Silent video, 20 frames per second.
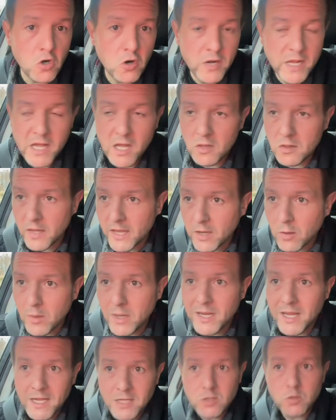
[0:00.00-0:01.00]
a liquid
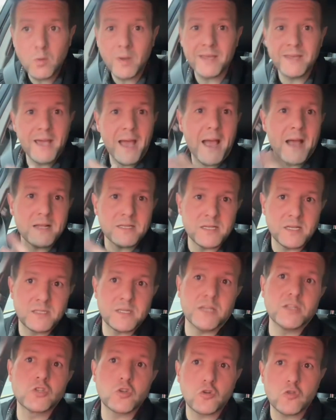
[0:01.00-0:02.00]
into a gas. It's a
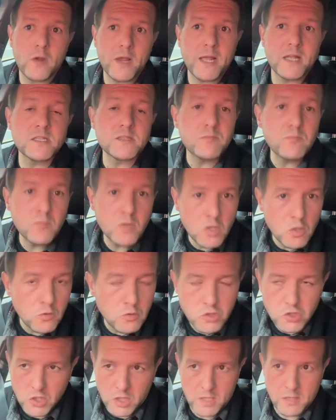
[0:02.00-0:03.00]

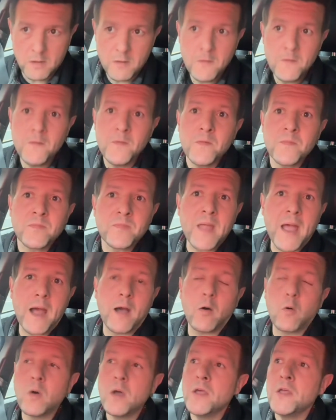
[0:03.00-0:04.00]
transmutation.
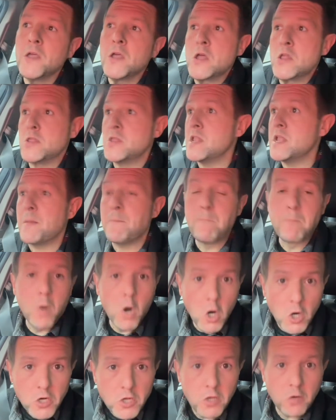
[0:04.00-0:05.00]
Now,
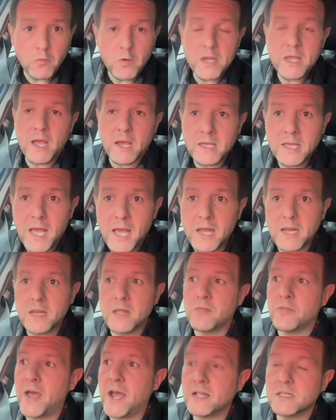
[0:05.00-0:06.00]
Mercury, again,
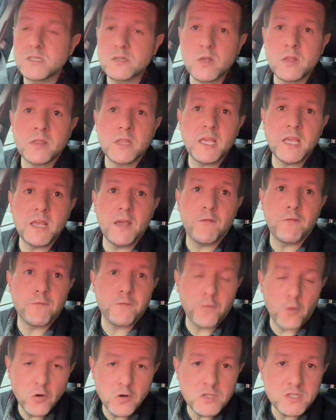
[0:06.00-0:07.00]
that's the
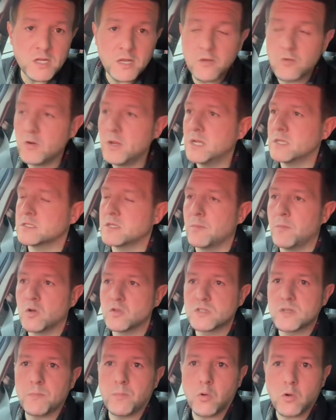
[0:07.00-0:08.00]
first ingredient. It's the most
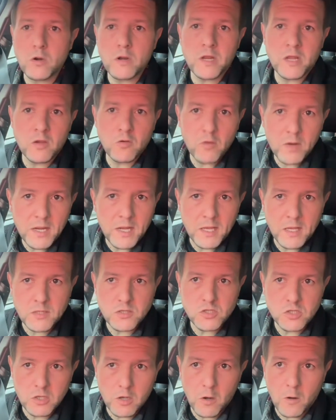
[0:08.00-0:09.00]
important ingredient.
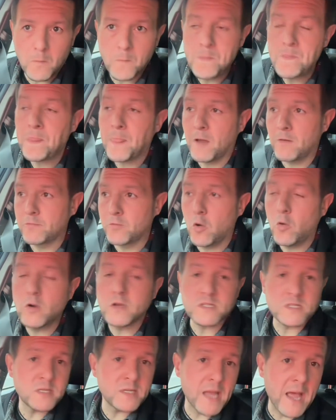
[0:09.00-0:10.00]
So, of
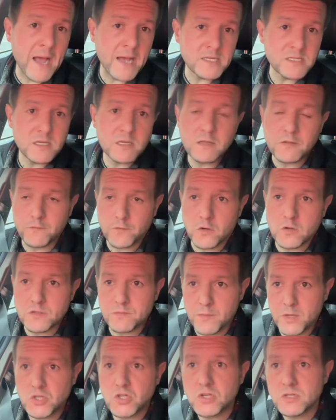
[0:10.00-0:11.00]
course, NASA, the first
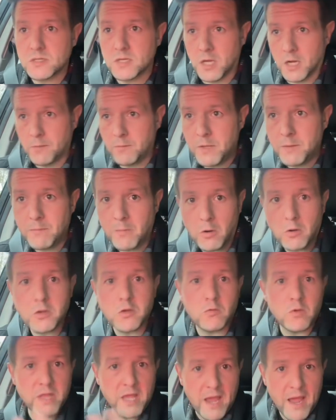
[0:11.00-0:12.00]
mission is going to be
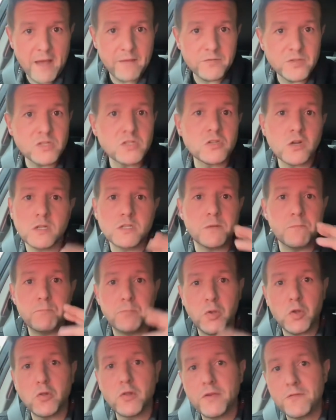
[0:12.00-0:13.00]
Mercury. They have to start to
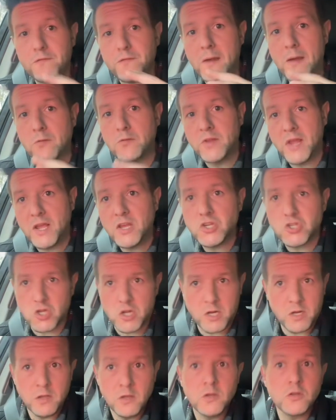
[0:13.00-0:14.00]
build a foundation